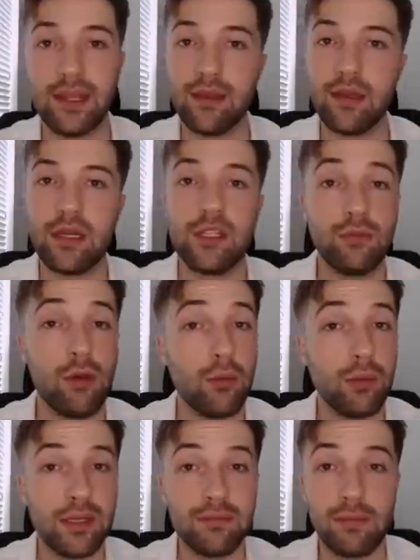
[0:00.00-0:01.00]
thing.
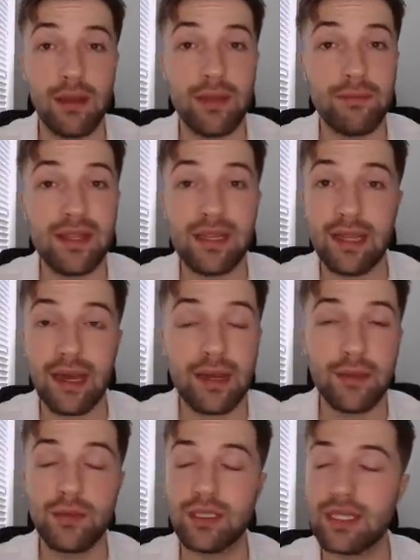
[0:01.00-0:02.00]
Jamal Williams might be the
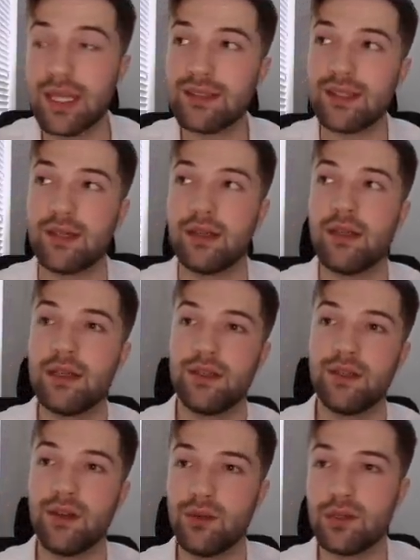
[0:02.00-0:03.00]
guy who stays there.
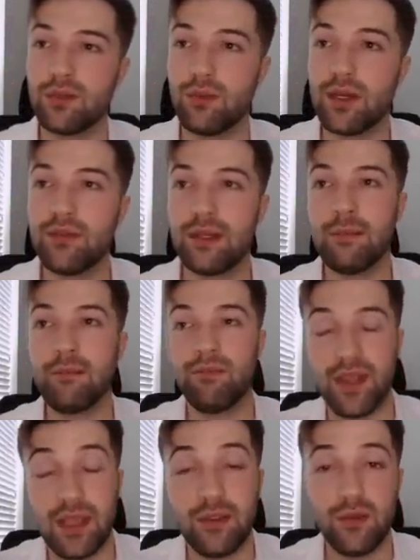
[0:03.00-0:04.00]
DeAndre Swift,
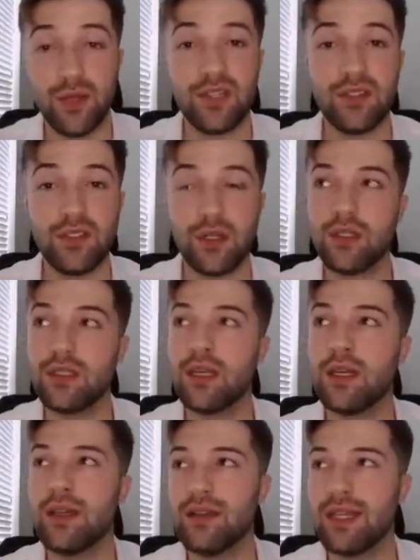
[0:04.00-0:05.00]
injury concerns,
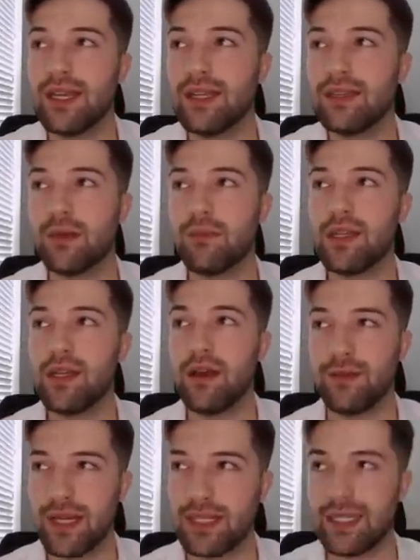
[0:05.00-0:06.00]
getting somebody
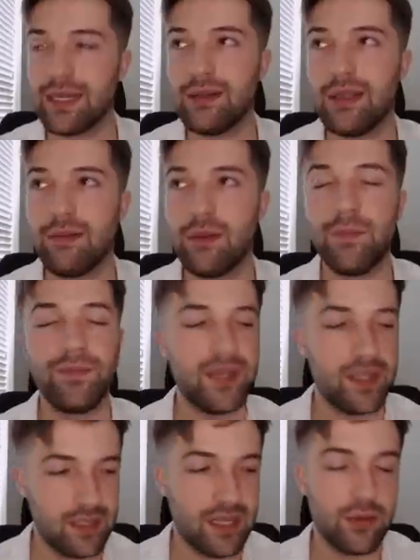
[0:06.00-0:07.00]
of that talent level
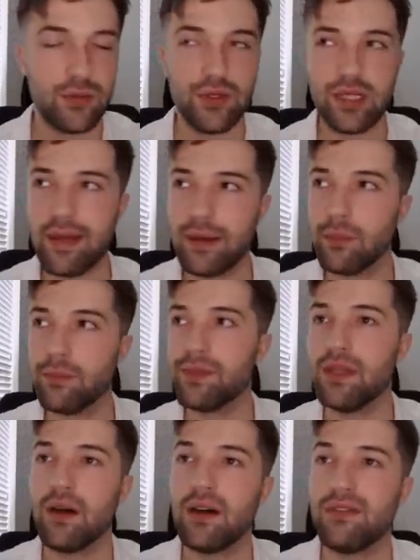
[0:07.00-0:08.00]
continues to help
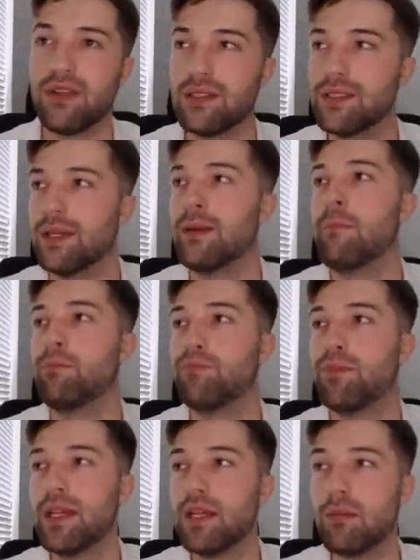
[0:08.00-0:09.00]
the offense.
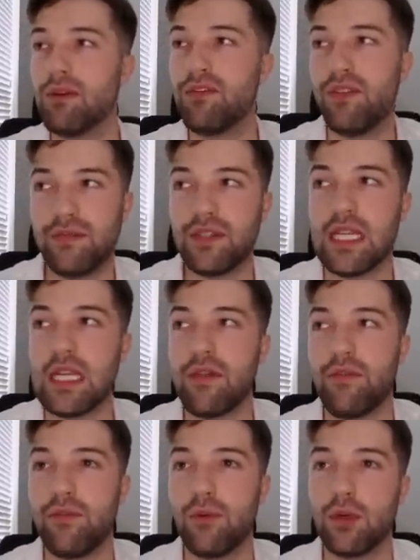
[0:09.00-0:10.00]
Pick number
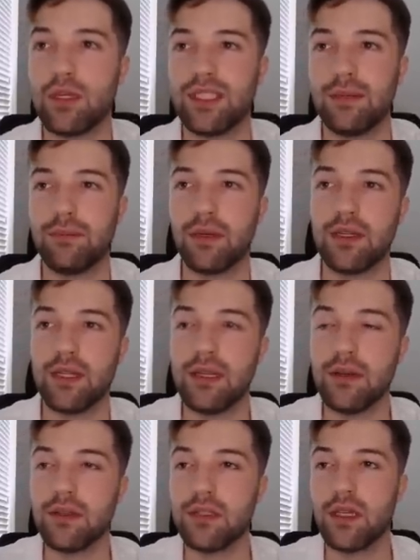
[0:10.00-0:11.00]
50 for the
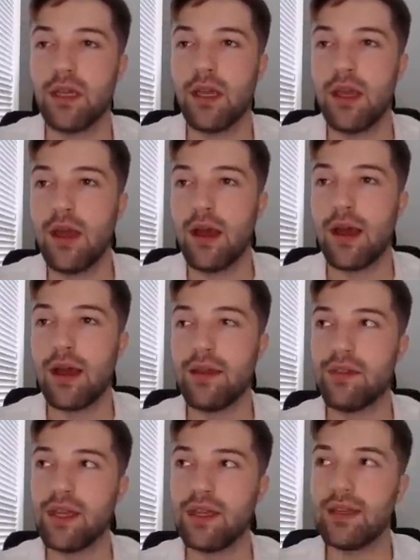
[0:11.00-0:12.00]
Buccaneers. I
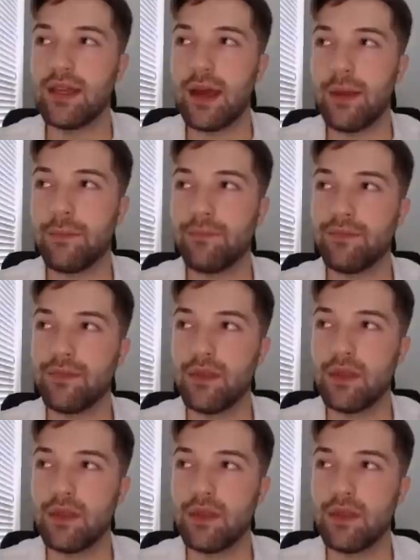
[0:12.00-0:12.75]
think that,